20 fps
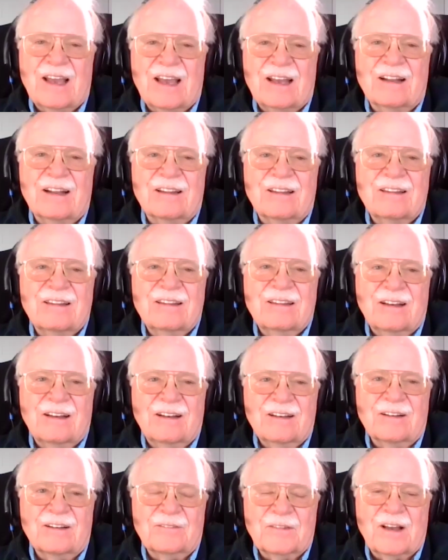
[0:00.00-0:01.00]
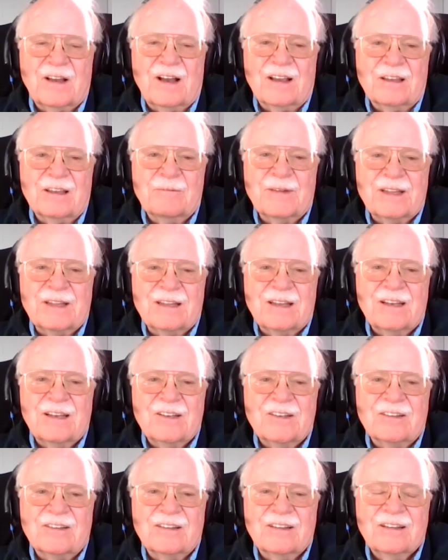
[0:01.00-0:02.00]
had a ton of
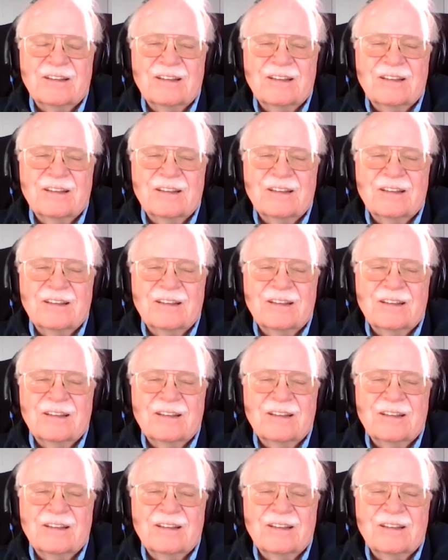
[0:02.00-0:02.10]
documentation.